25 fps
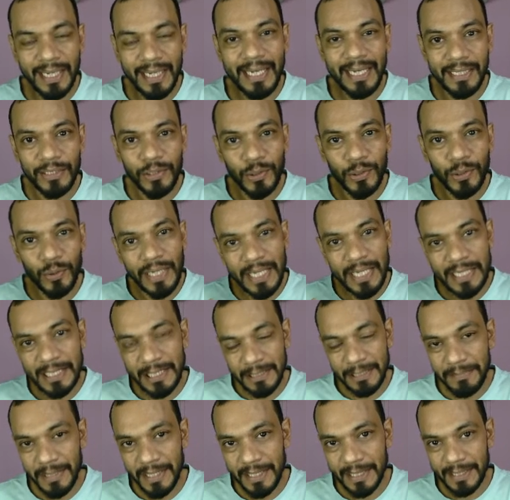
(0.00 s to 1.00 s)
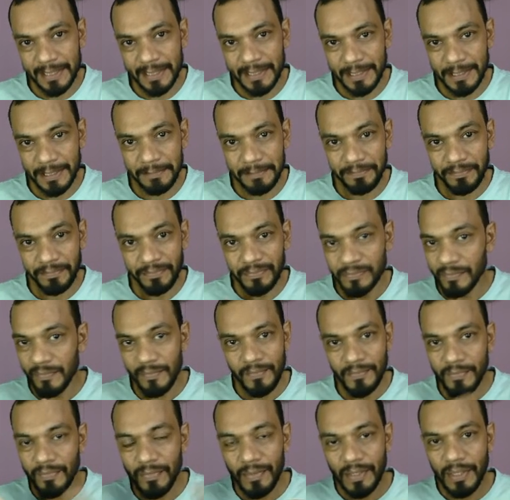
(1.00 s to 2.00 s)
through an experience,
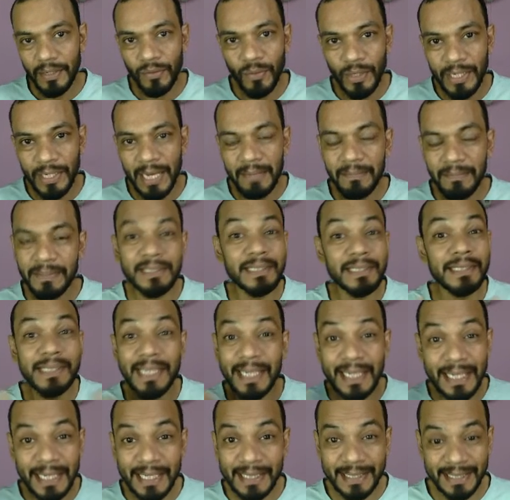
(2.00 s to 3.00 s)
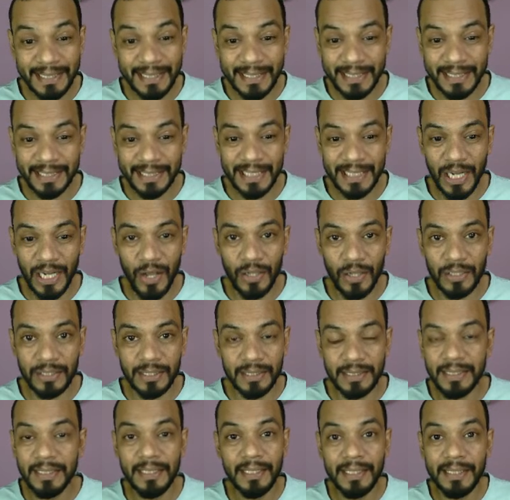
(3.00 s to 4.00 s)
what happens? Their innocence is
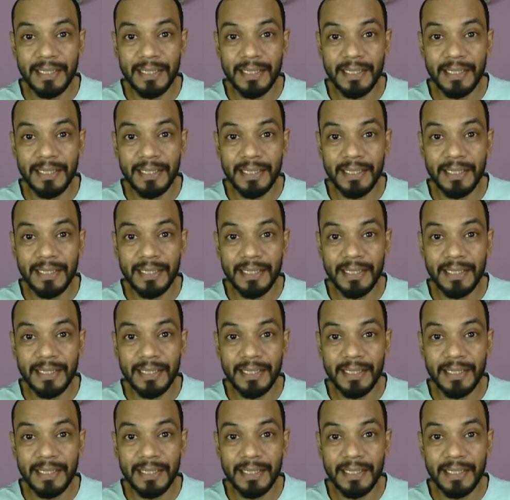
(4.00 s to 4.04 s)
lost.